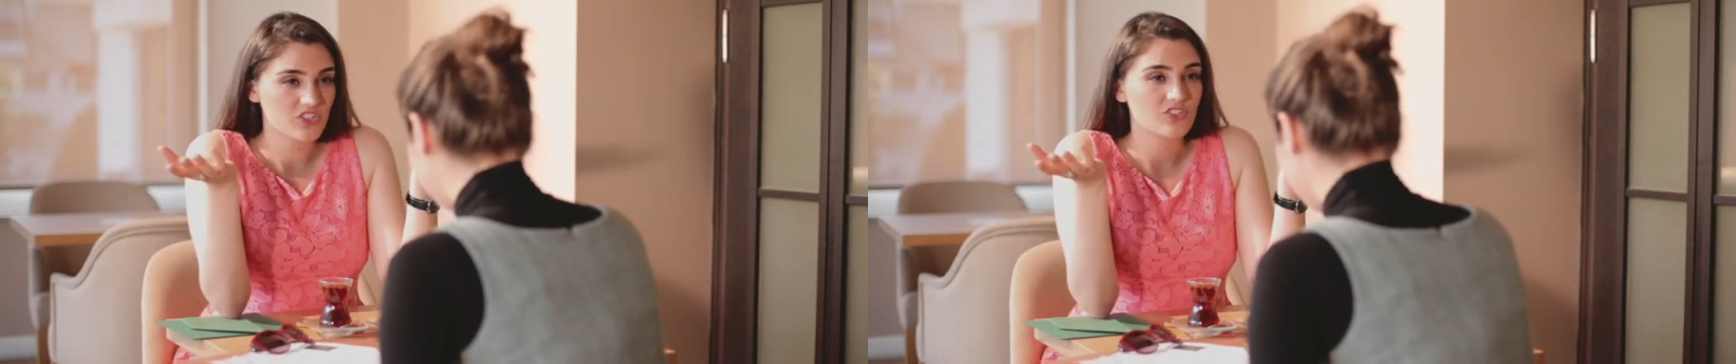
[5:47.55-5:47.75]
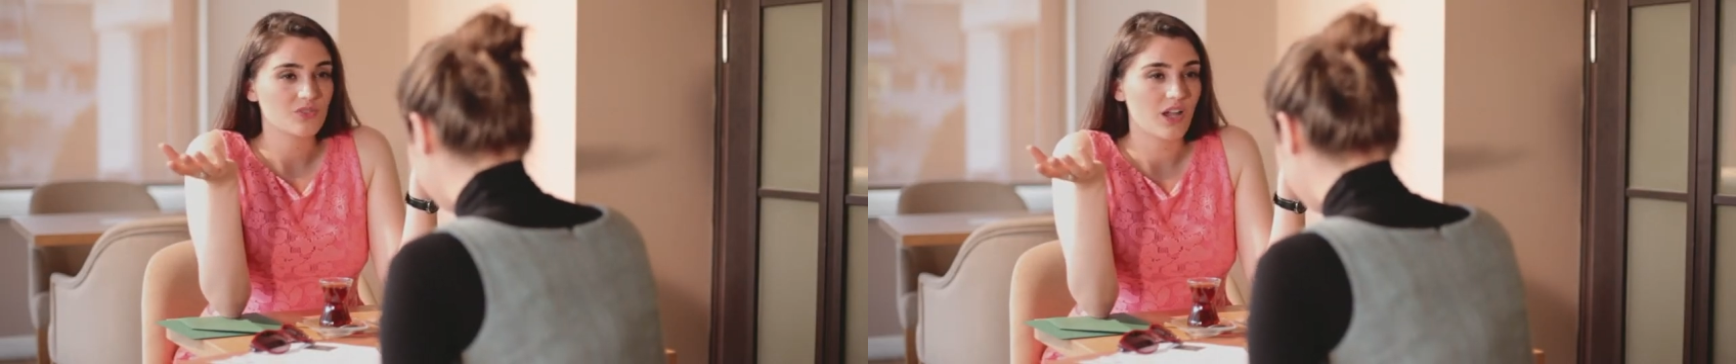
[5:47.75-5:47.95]

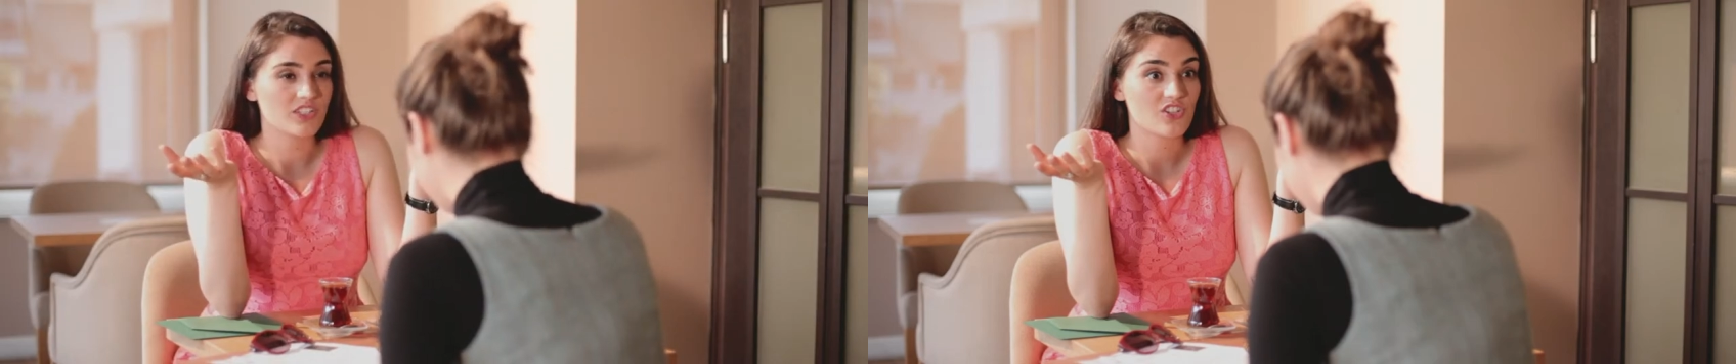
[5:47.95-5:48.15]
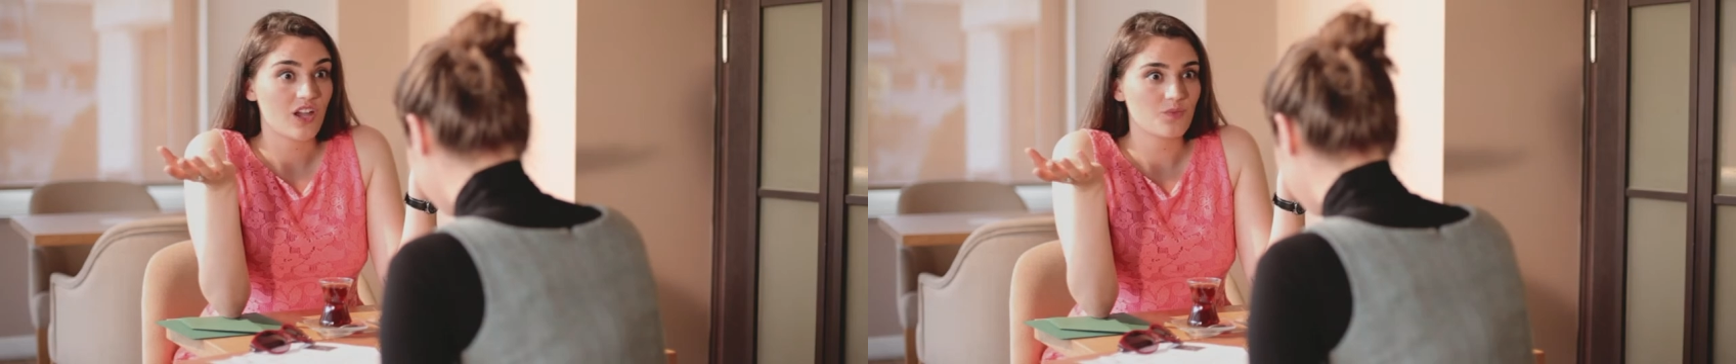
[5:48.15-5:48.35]
to do my
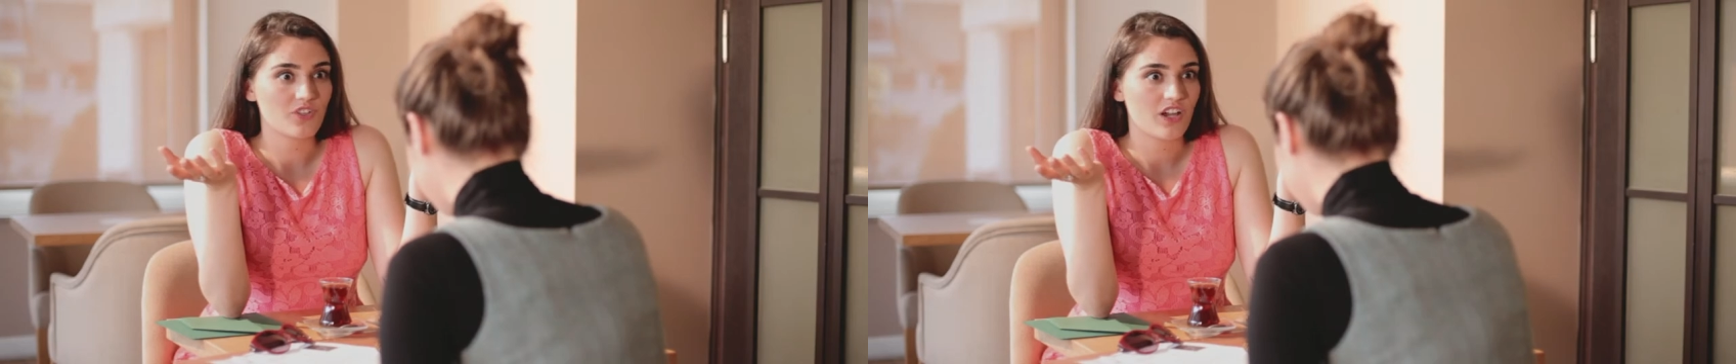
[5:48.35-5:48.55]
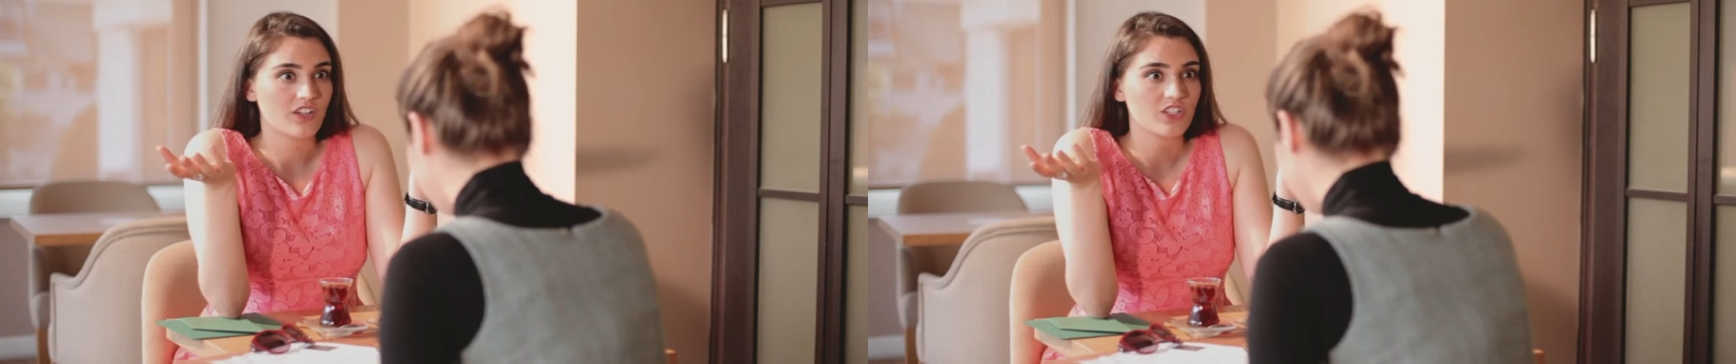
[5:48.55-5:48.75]
job
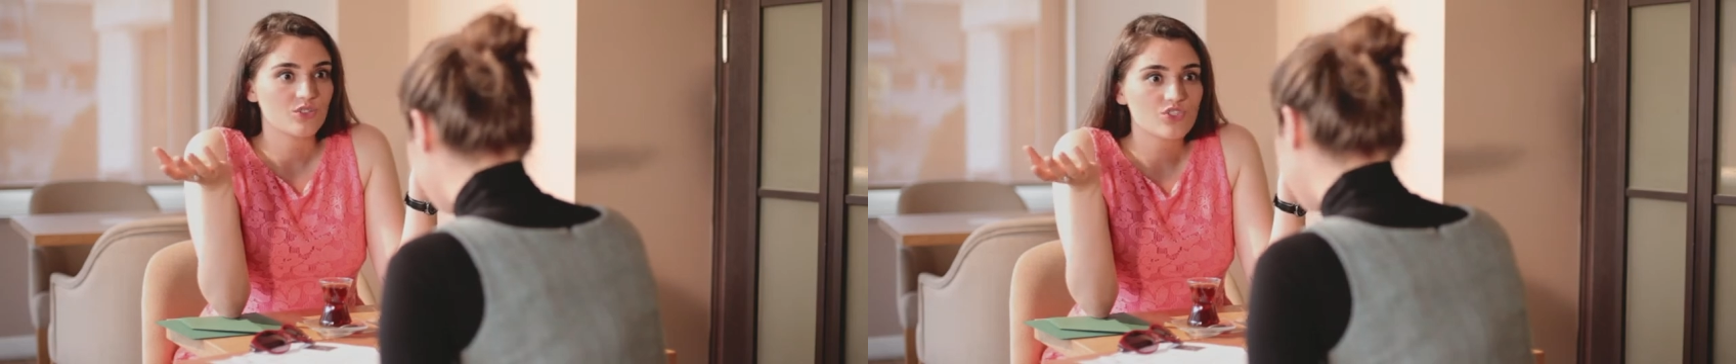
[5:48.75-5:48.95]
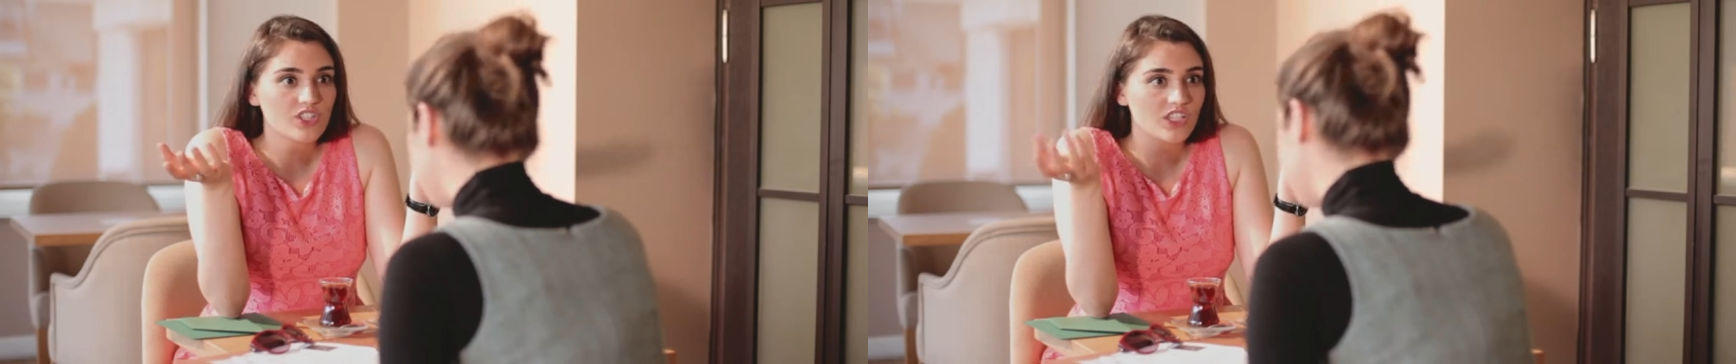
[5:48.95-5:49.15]
without a huge